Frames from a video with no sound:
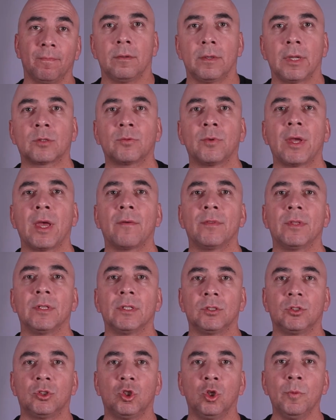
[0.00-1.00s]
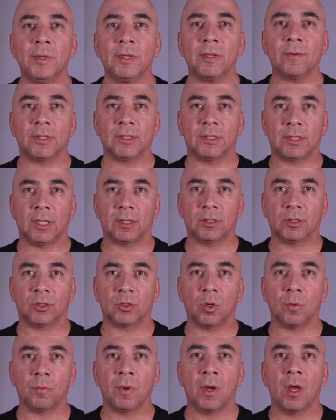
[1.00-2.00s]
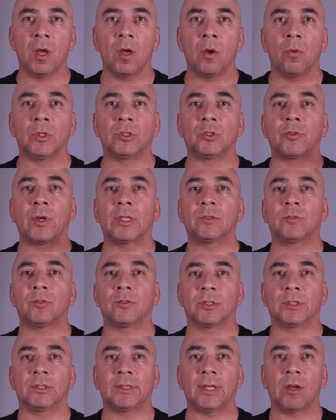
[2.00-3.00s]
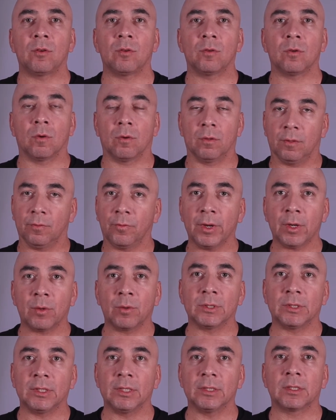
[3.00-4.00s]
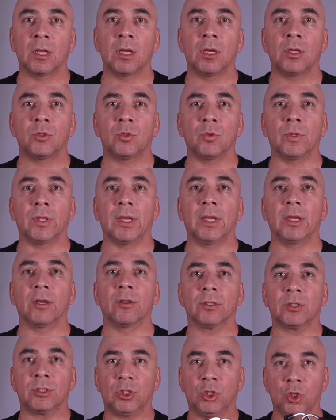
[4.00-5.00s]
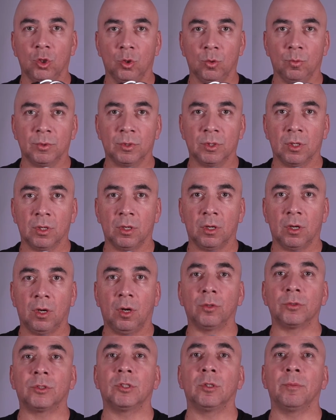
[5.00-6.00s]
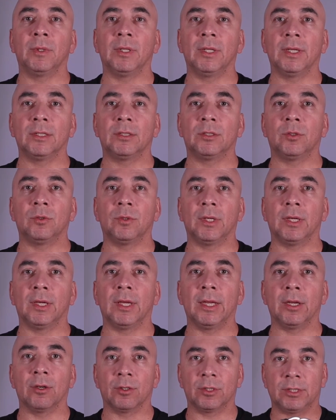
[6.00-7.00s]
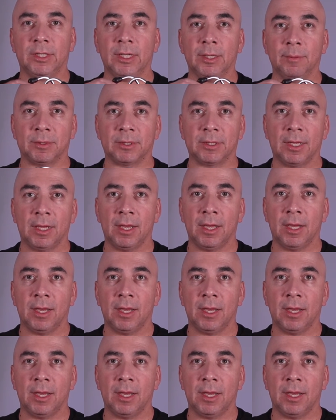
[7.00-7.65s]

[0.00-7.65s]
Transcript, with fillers: Next, we have the tubing of the stethoscope, which transfers the sound or the frequencies to the ear tubes, ultimately to the ear tips,